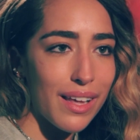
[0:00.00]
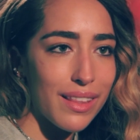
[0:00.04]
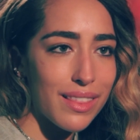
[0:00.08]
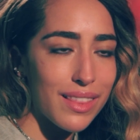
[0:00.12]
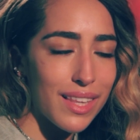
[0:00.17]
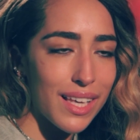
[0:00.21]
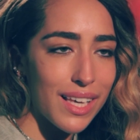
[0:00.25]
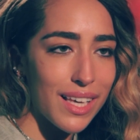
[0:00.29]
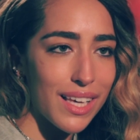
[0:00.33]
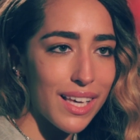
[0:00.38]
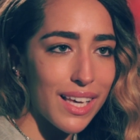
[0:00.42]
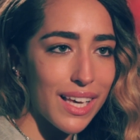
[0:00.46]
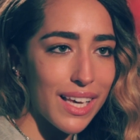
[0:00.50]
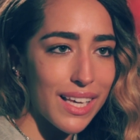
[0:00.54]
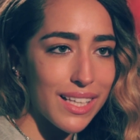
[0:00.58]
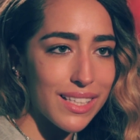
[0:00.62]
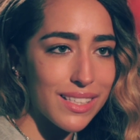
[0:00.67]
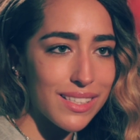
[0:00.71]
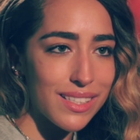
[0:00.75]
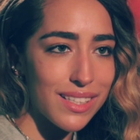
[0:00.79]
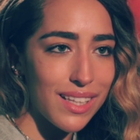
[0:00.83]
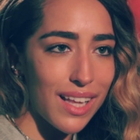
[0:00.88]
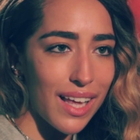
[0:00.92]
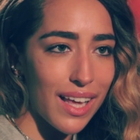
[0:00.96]
I think
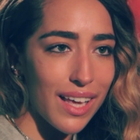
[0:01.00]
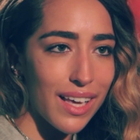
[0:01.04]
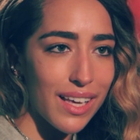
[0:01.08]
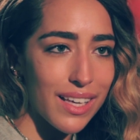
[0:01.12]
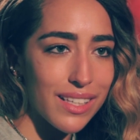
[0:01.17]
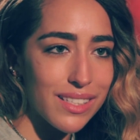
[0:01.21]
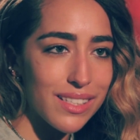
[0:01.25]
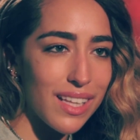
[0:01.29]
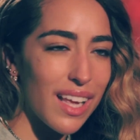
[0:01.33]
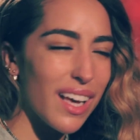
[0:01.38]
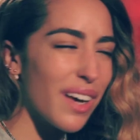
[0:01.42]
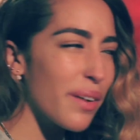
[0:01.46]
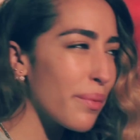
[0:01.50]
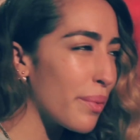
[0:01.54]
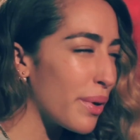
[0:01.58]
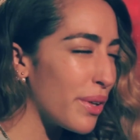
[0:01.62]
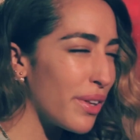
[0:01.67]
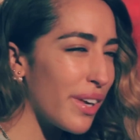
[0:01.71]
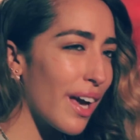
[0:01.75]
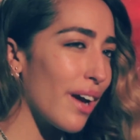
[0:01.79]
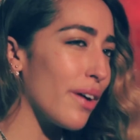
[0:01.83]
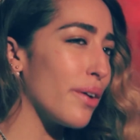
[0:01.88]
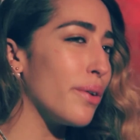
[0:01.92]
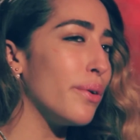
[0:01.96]
it's like when
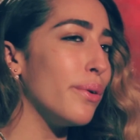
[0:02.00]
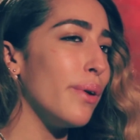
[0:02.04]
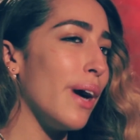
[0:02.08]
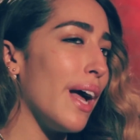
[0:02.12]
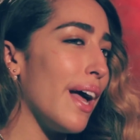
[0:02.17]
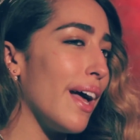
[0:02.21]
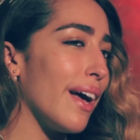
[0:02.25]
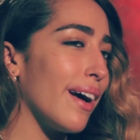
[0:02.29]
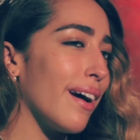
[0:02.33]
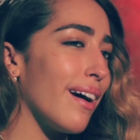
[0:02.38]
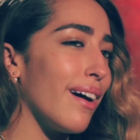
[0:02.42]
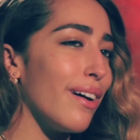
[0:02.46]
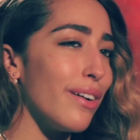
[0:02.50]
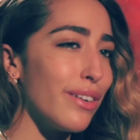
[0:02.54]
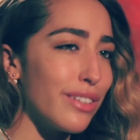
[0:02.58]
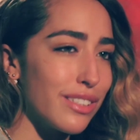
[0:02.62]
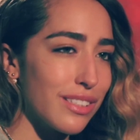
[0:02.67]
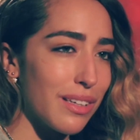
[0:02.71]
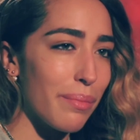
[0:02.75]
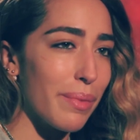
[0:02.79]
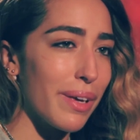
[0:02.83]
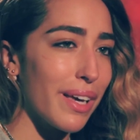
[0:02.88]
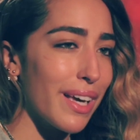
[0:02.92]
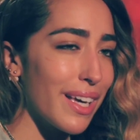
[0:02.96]
you get a cool haircut or
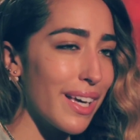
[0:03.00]
something,